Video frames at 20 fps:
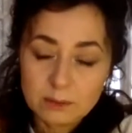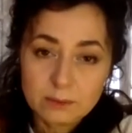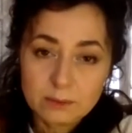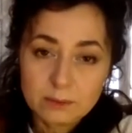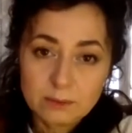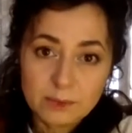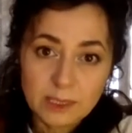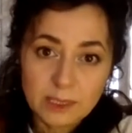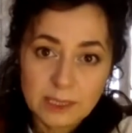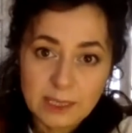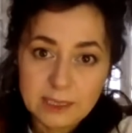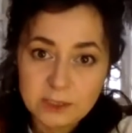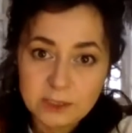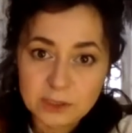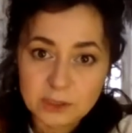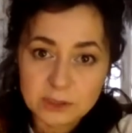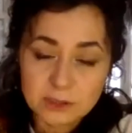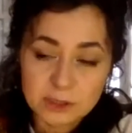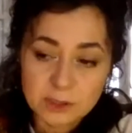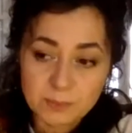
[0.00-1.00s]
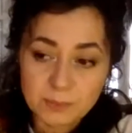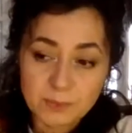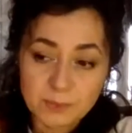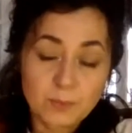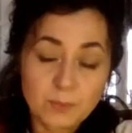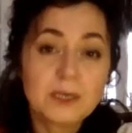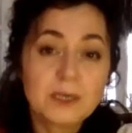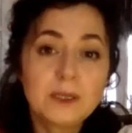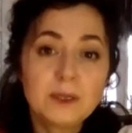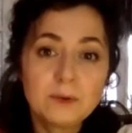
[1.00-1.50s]
relationship,
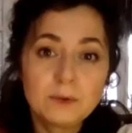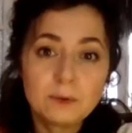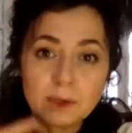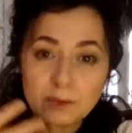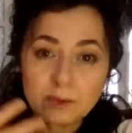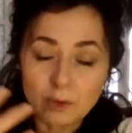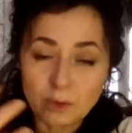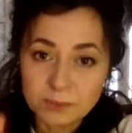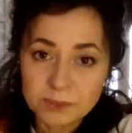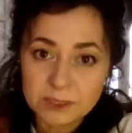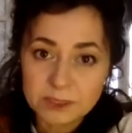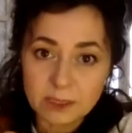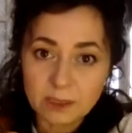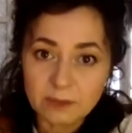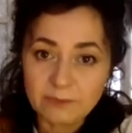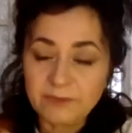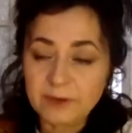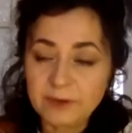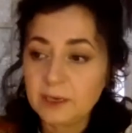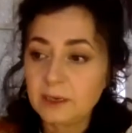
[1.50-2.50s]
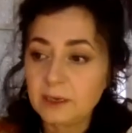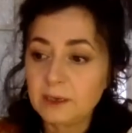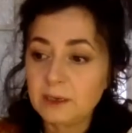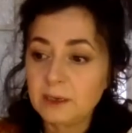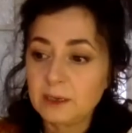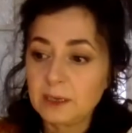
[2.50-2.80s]
when you are observing